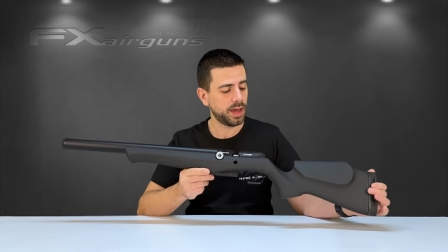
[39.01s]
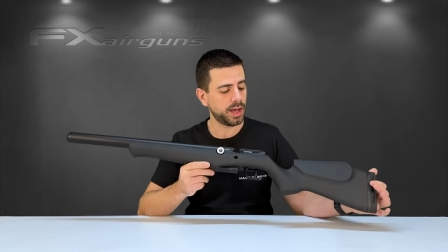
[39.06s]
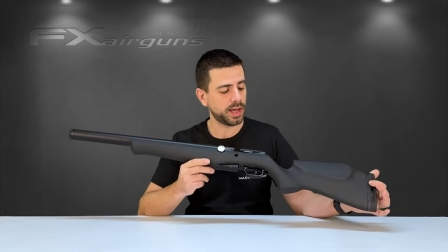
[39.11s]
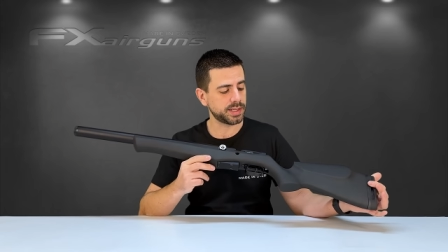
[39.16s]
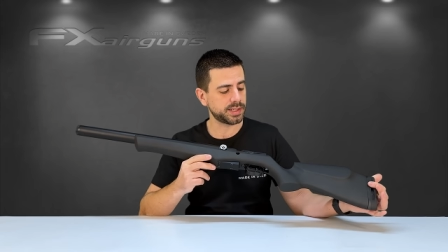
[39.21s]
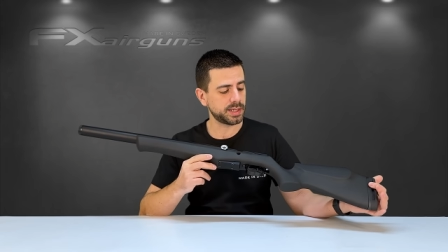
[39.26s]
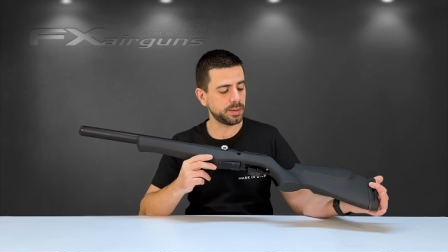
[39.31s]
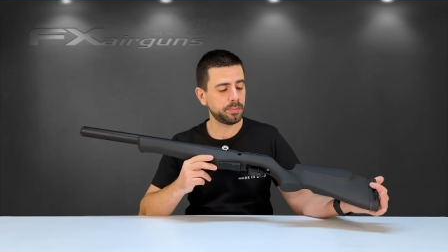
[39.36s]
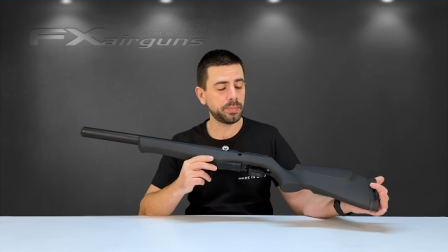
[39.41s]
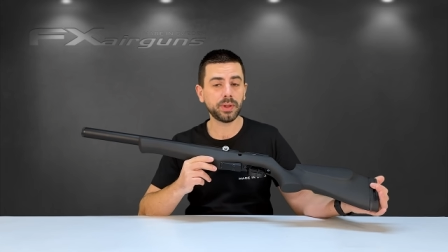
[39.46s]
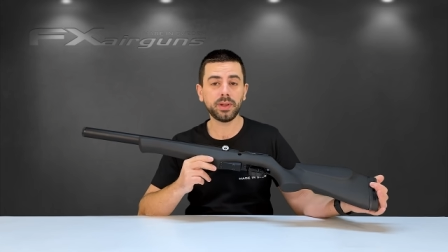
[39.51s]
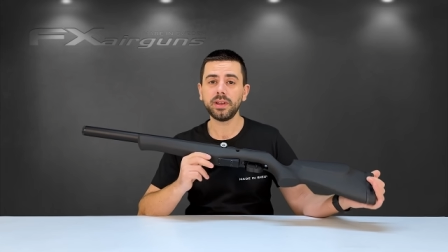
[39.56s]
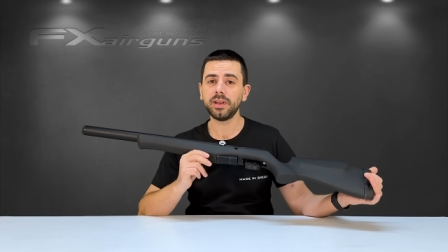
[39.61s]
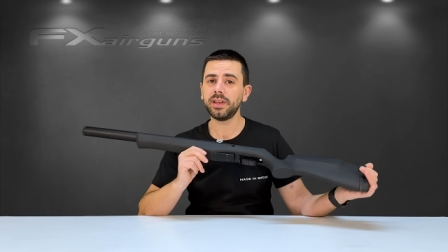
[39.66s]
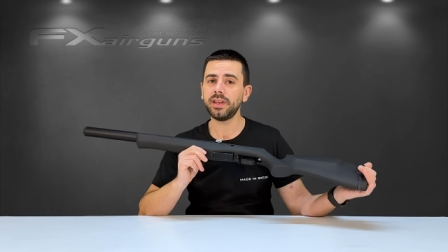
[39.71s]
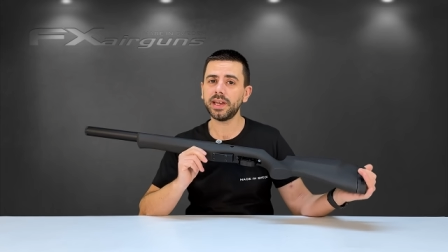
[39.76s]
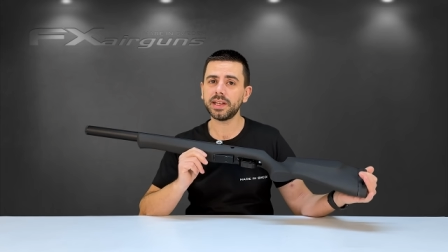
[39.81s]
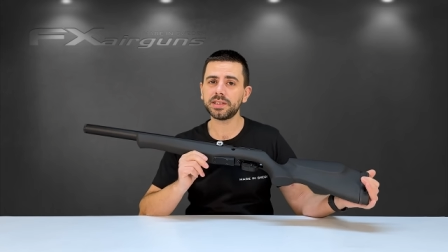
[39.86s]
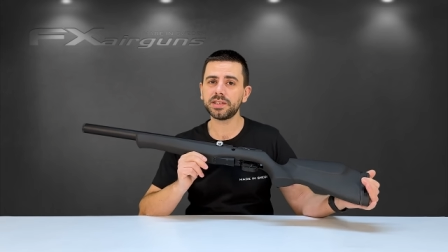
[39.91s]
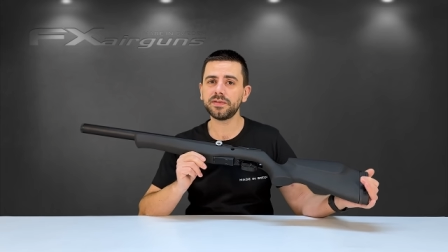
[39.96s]
A simple
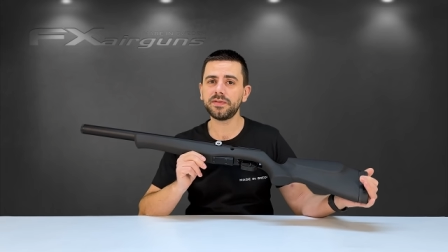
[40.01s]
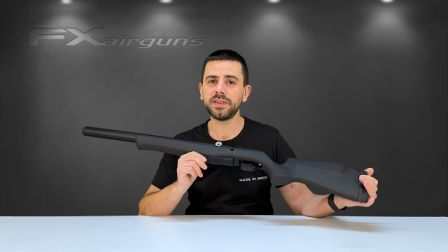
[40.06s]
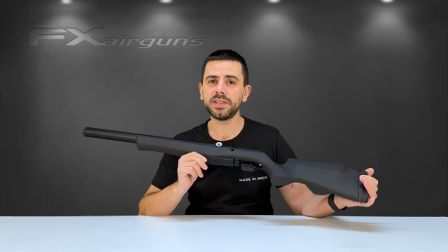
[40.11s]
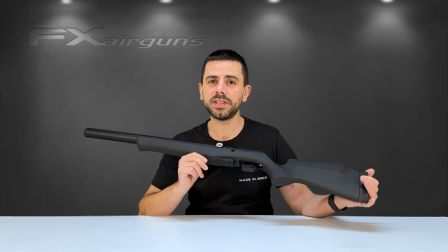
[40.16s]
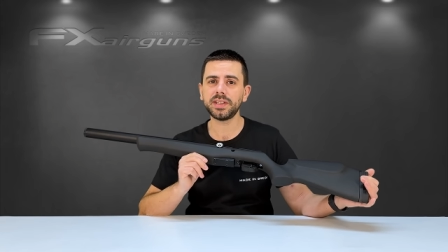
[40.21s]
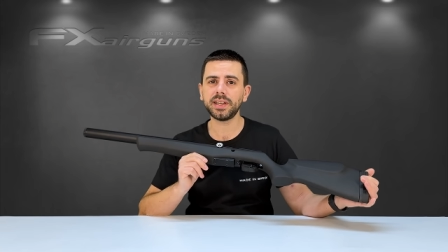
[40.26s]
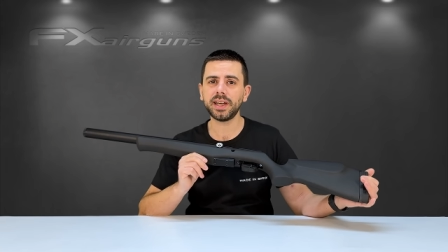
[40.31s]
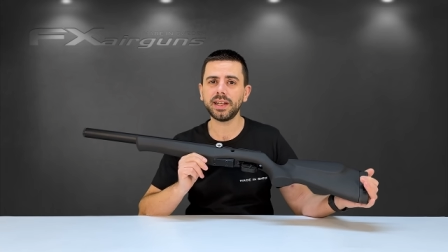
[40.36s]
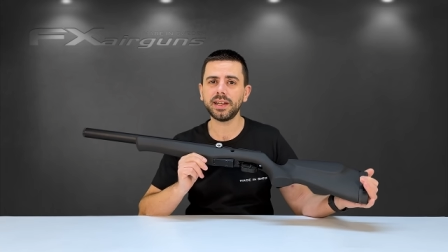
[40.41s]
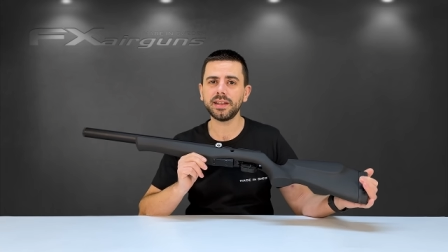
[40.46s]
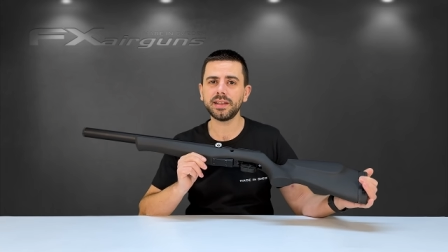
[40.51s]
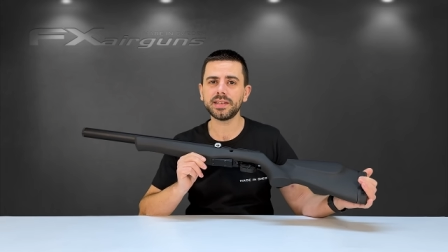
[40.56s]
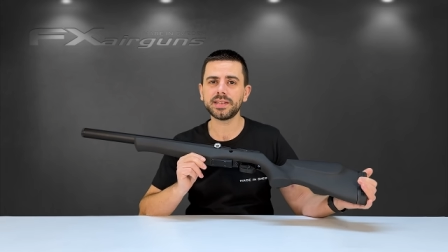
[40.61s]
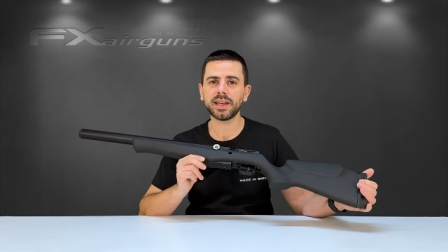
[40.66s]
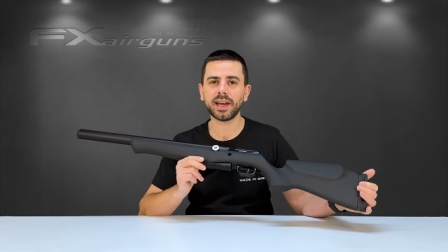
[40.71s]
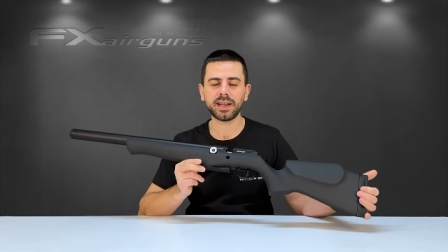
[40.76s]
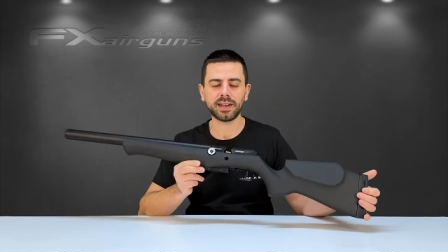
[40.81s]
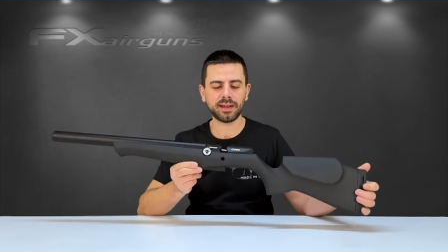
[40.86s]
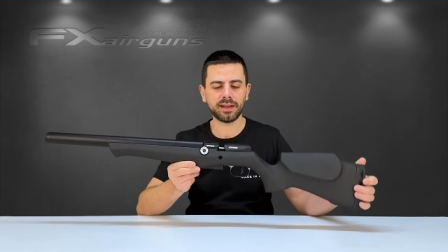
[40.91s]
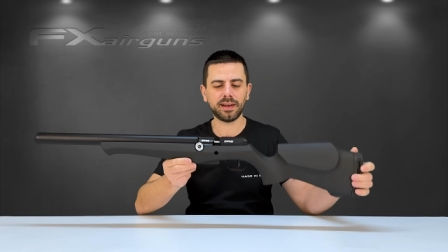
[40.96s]
yet sophisticated
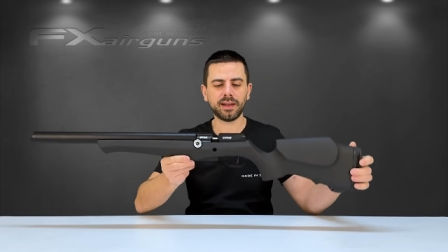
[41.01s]
design